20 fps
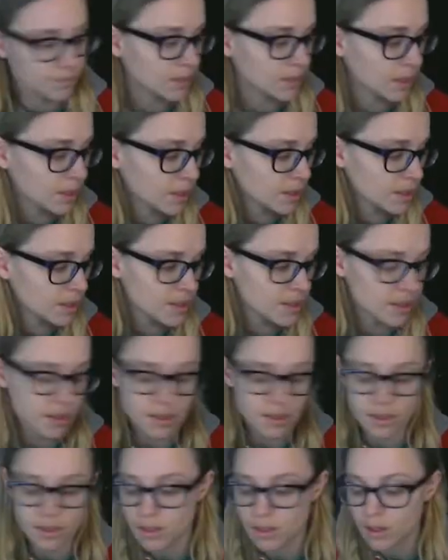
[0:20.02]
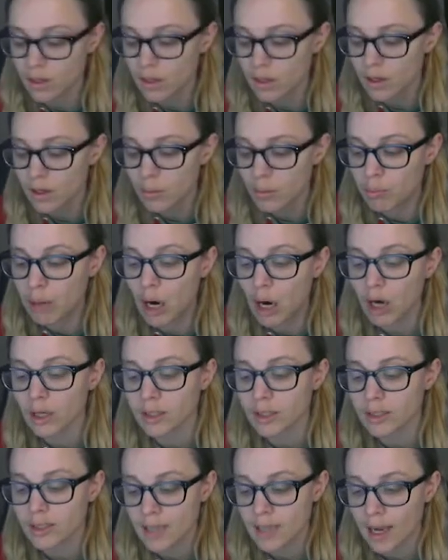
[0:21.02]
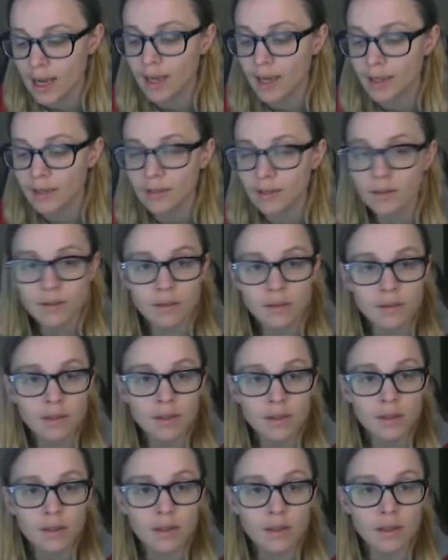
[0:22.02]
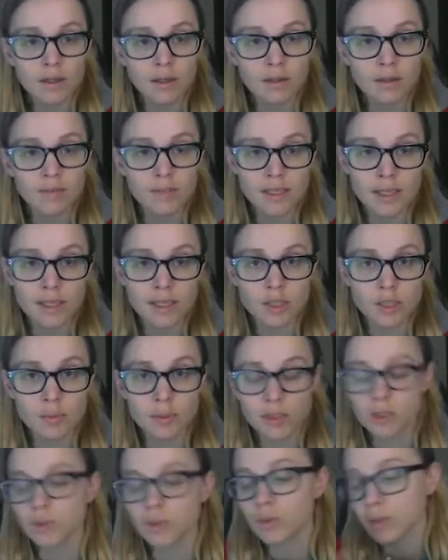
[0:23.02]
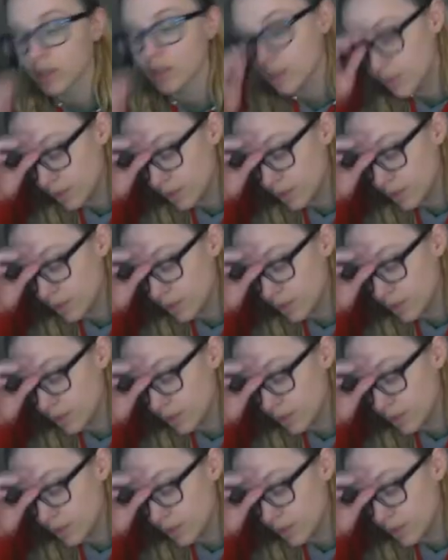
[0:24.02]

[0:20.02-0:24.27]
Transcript: This is part 10 of the sketchbook tour,